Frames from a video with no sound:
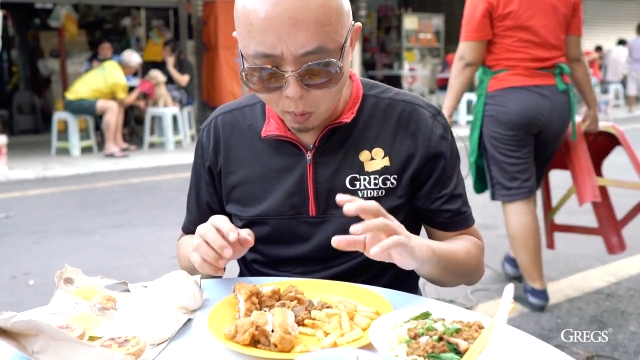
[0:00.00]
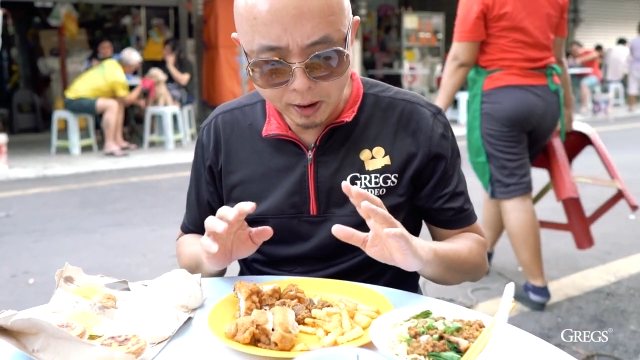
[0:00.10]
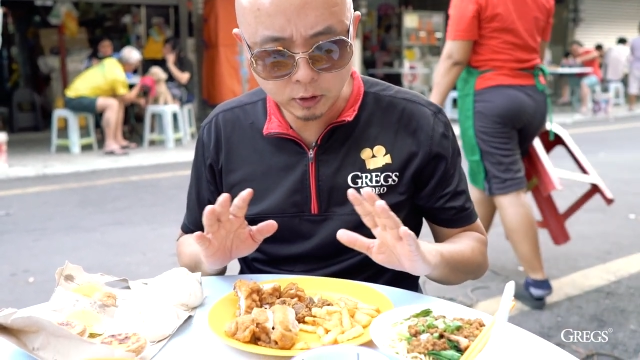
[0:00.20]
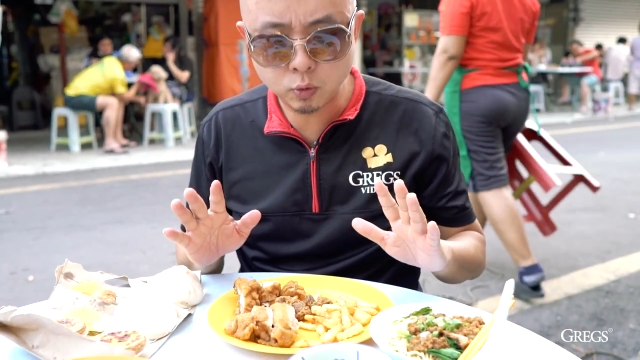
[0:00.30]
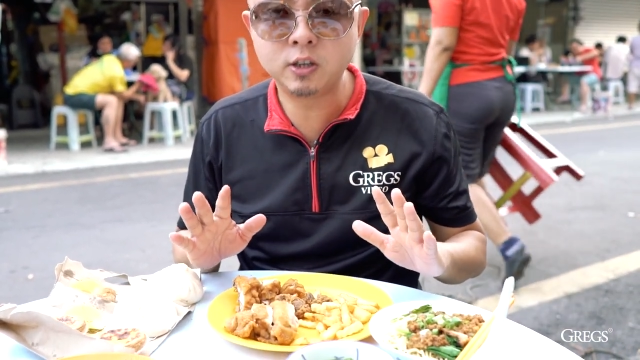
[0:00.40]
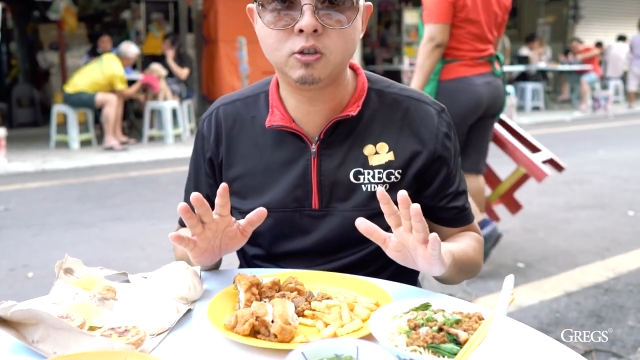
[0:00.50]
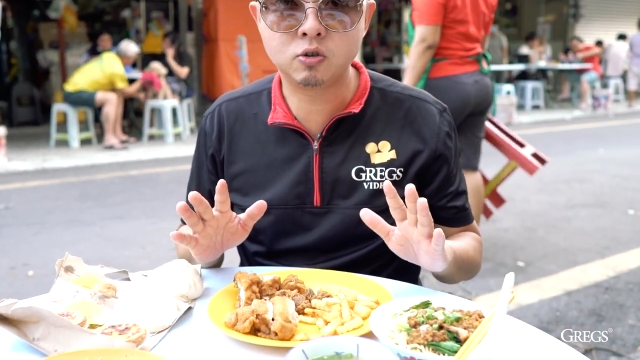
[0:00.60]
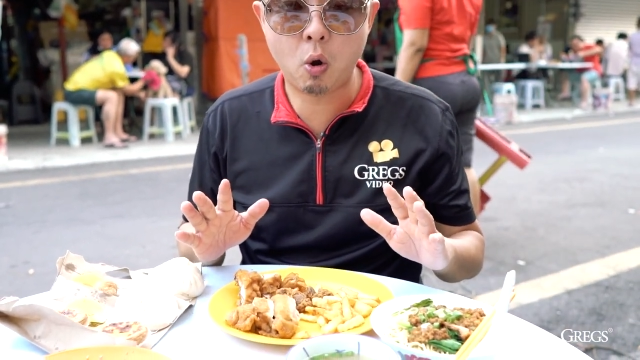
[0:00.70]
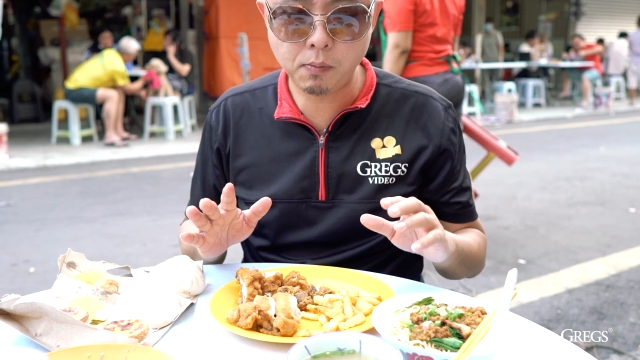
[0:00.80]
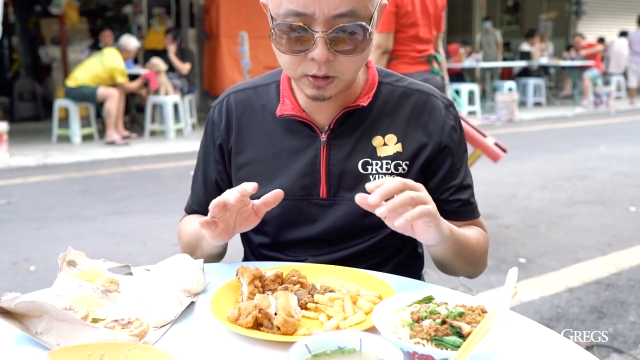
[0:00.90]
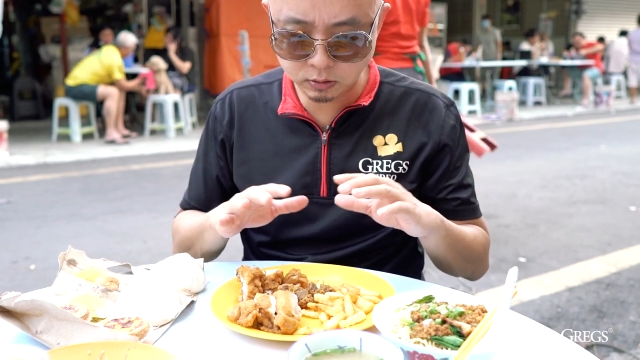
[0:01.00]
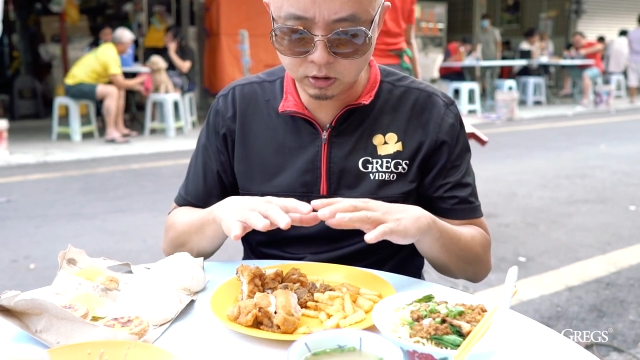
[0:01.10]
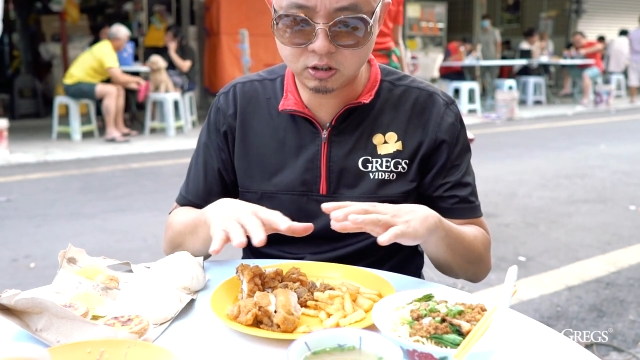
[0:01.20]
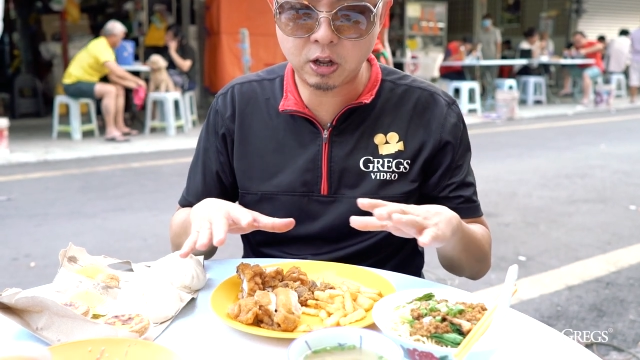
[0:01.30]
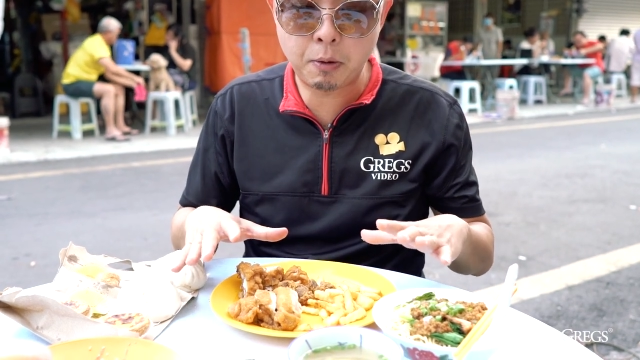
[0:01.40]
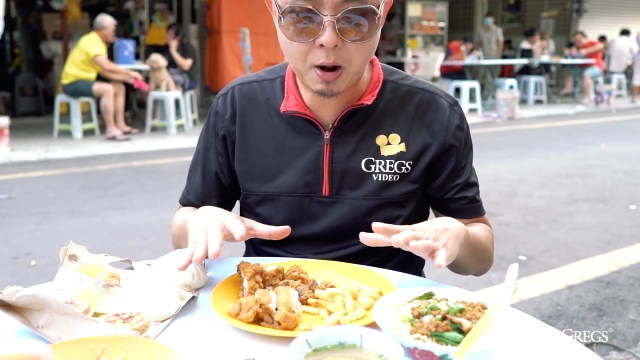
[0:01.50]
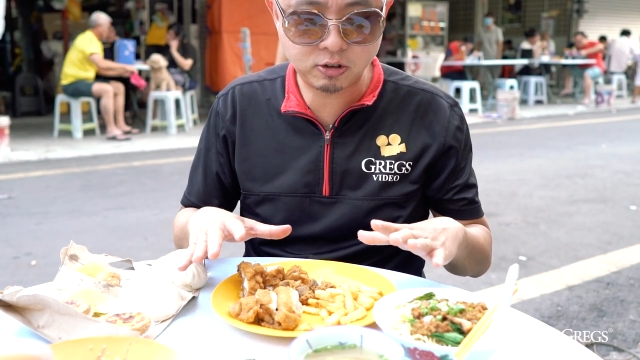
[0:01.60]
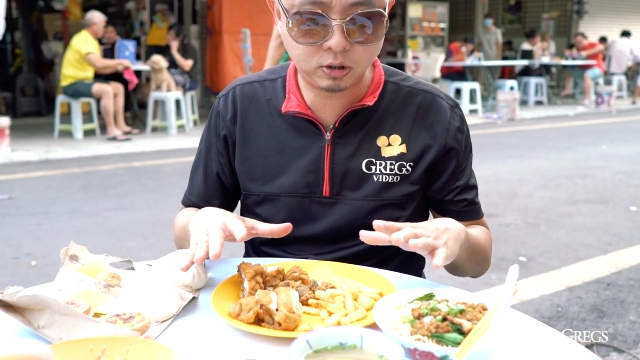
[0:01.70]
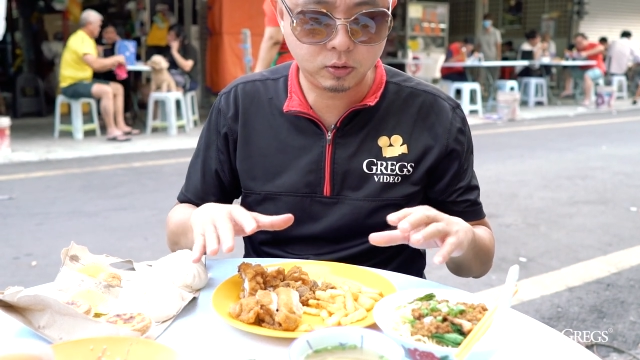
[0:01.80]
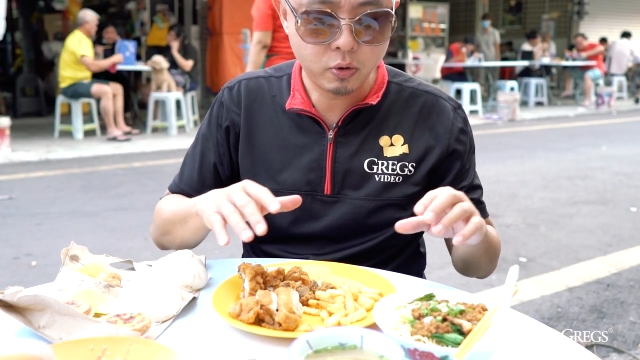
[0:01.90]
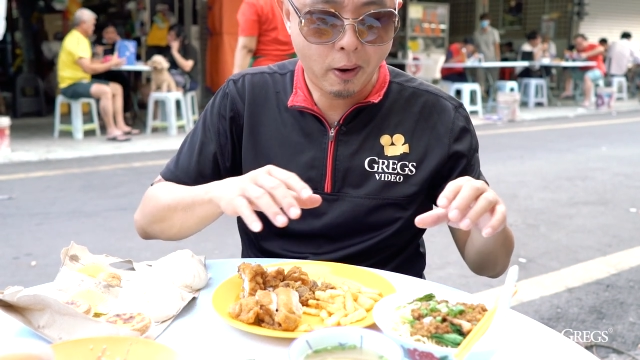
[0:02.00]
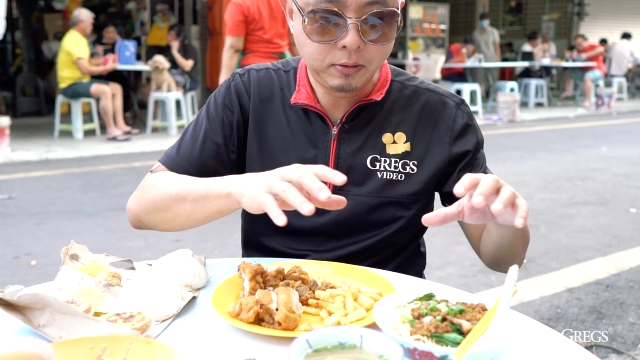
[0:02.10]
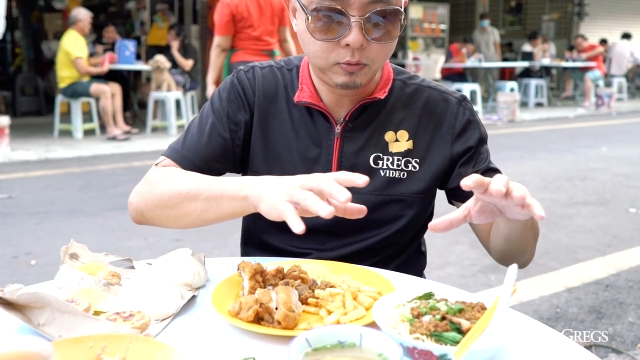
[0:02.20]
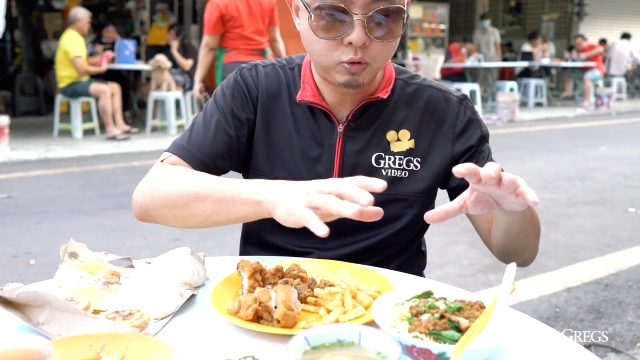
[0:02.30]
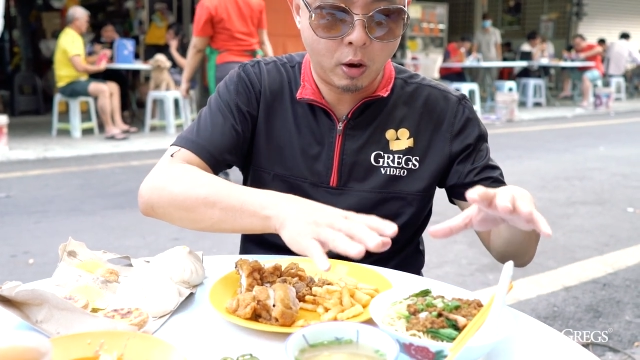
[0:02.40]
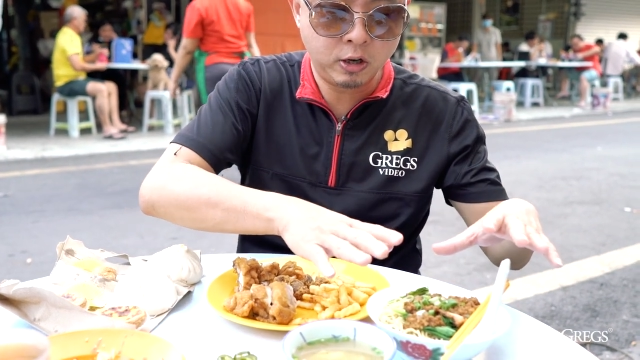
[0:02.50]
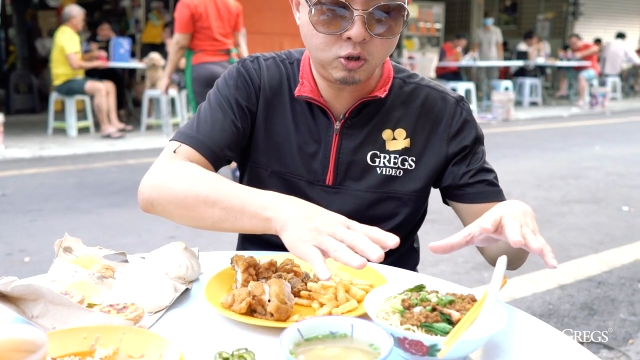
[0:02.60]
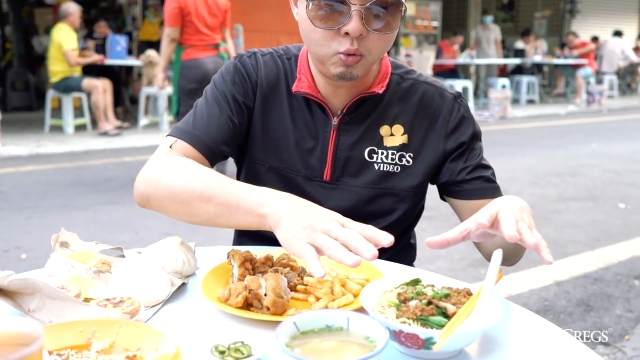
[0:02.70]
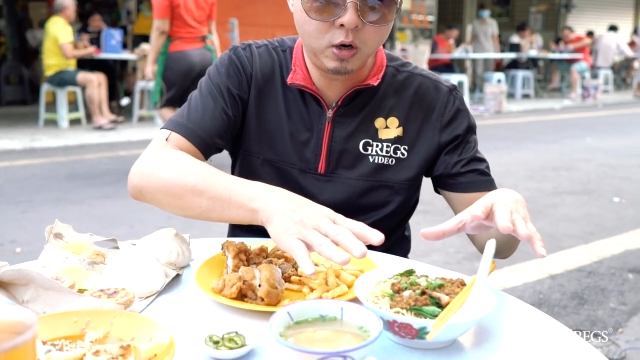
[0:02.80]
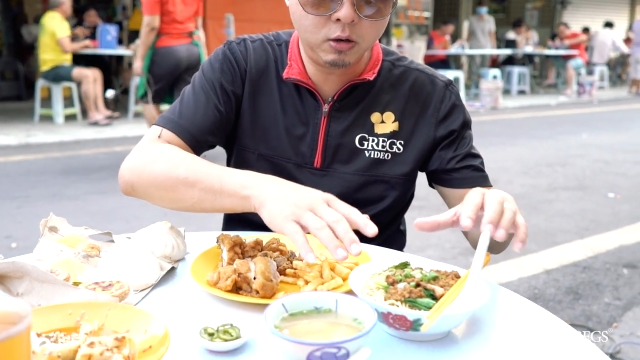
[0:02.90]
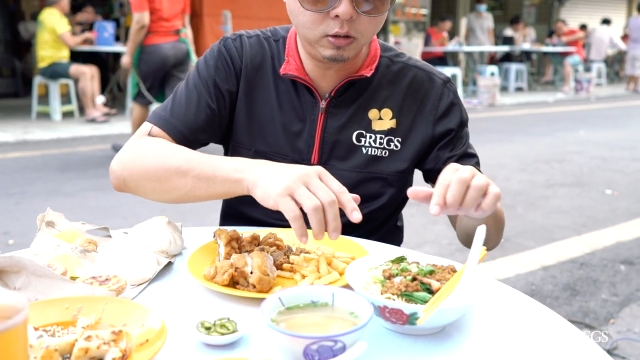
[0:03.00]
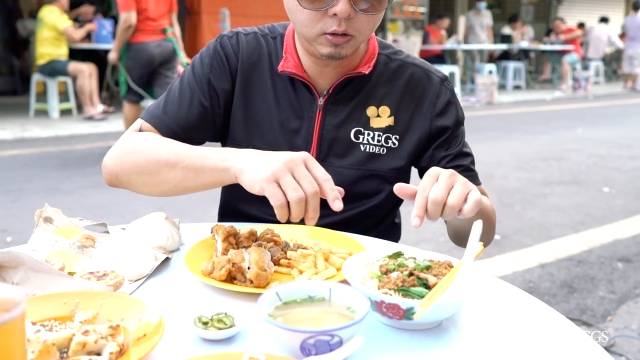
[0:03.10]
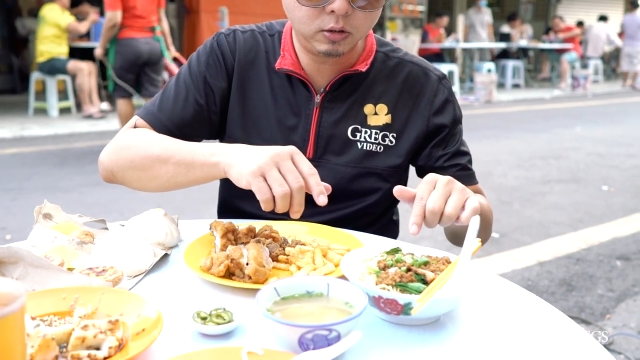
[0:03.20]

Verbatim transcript: I don't know what it's called, but it's $10. These noodles